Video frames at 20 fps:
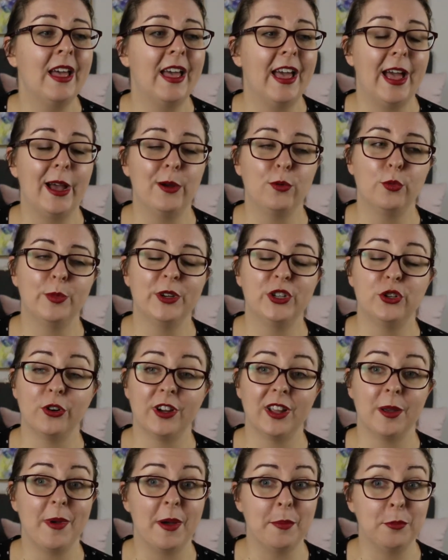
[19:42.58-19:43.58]
And we'll be
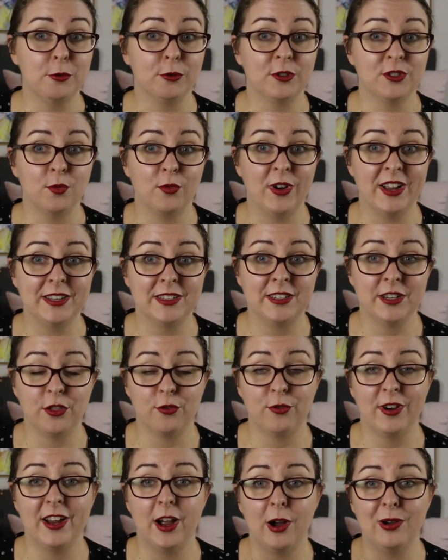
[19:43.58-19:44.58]
talking about books 1 to
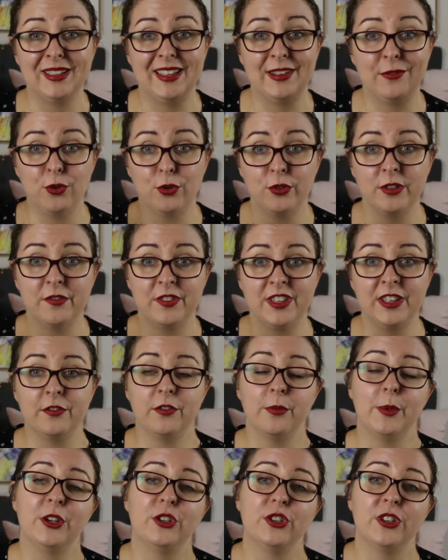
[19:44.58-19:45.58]
3. I'll leave all of the
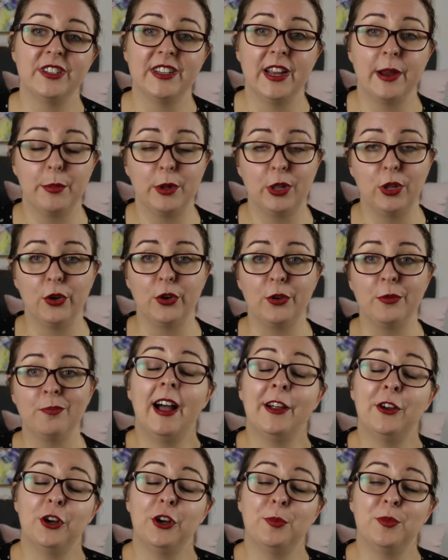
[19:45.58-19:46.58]
information down below. I
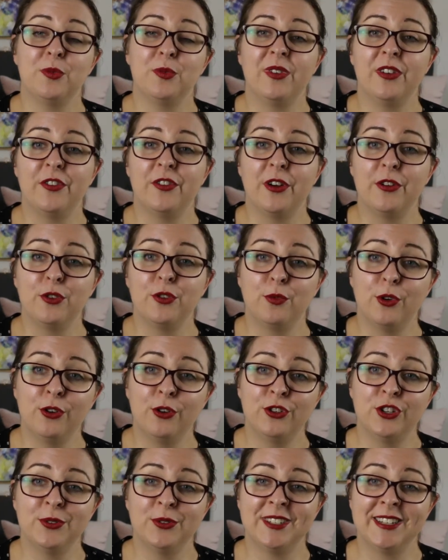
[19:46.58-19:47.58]
hope that wherever you are in the
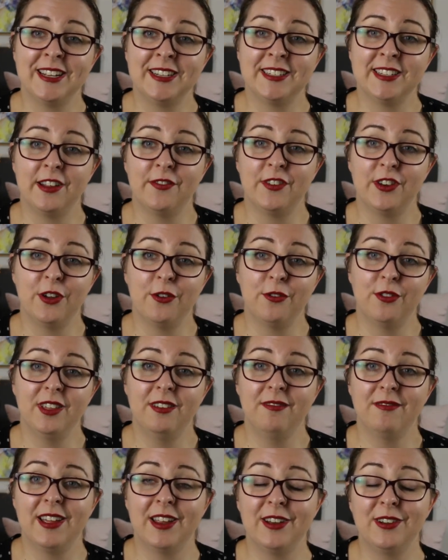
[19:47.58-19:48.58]
world, you are staying safe and
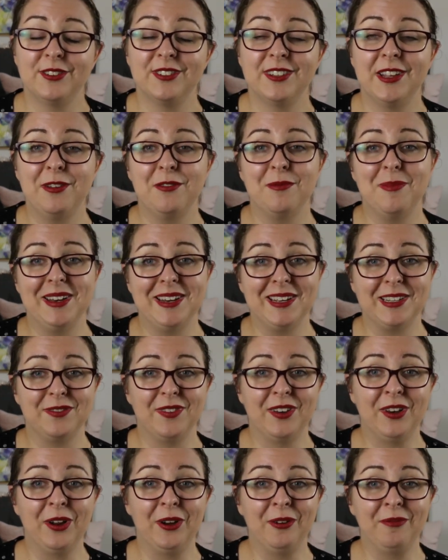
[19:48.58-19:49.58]
healthy, and I'll see you in my next
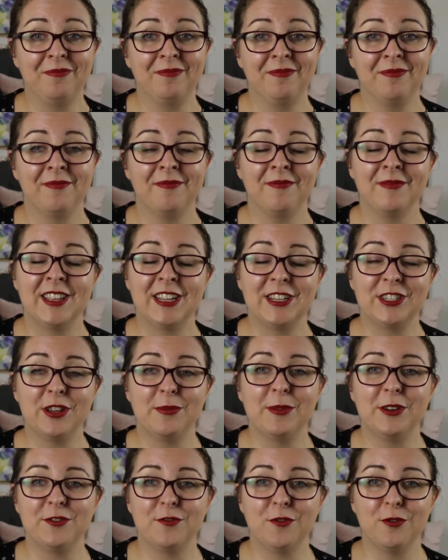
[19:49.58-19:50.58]
video. Thanks so
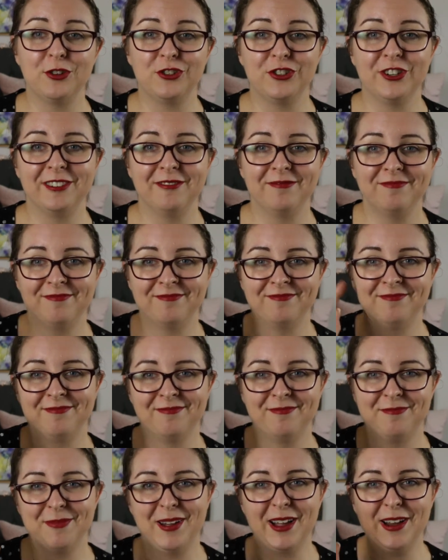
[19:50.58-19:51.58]
much for watching.
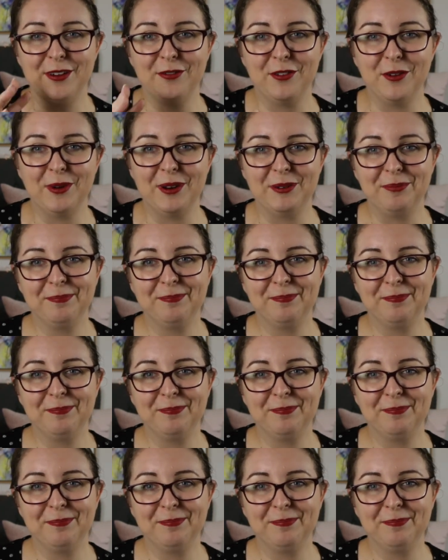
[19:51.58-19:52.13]
Bye everyone.